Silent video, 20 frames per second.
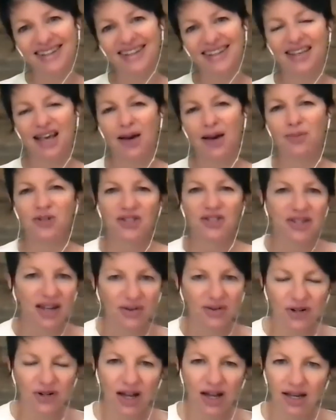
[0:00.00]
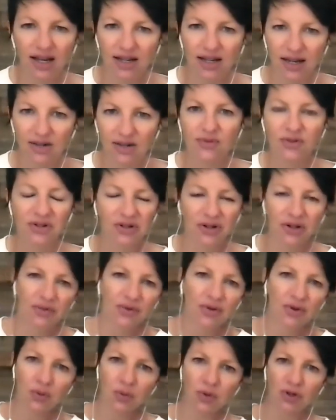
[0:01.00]
this happens in every high conflict all
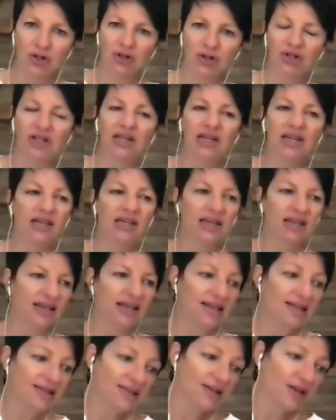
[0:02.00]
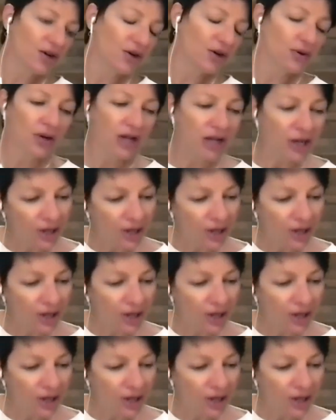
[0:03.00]
over the world is you know